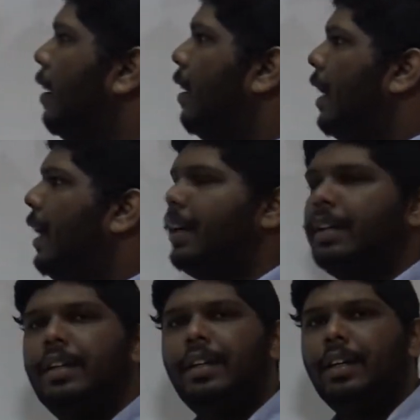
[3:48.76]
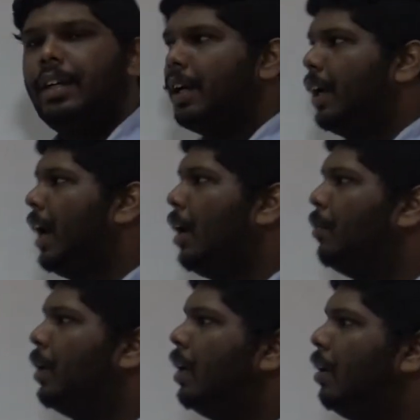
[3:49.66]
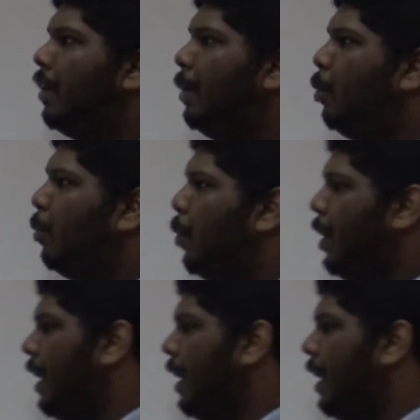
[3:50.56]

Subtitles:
right? Now one more point,